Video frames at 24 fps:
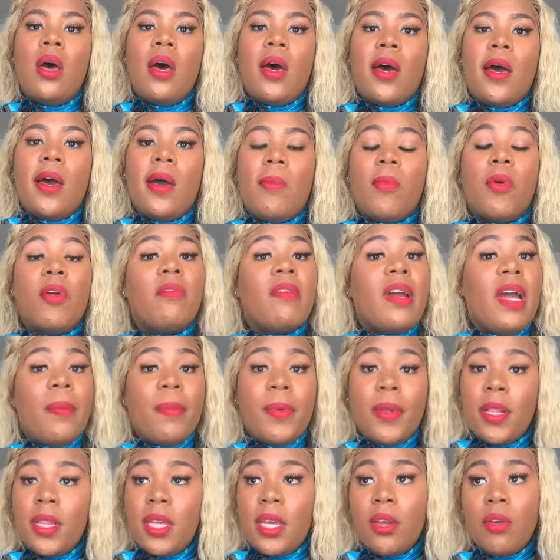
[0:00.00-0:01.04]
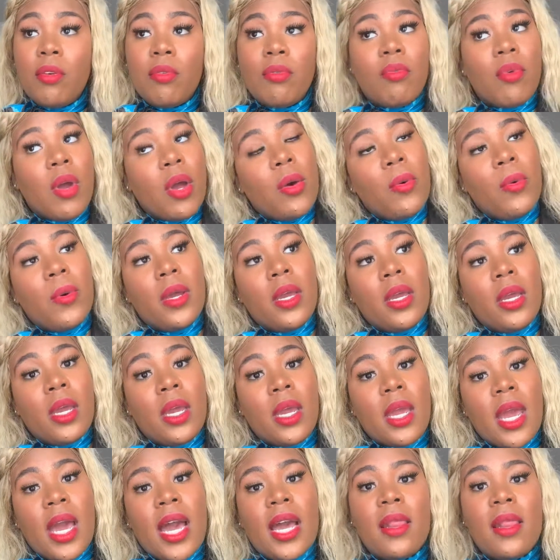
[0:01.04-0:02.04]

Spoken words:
We're rapidly growing.